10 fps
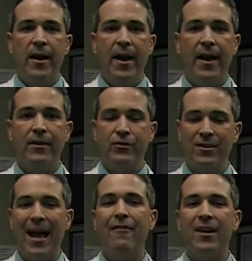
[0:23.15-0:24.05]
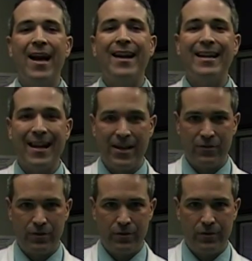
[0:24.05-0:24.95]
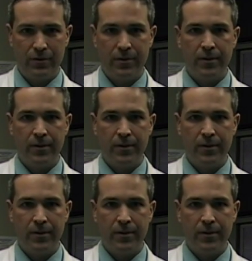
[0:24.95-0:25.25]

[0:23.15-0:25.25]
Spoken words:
and just haven't had any answers.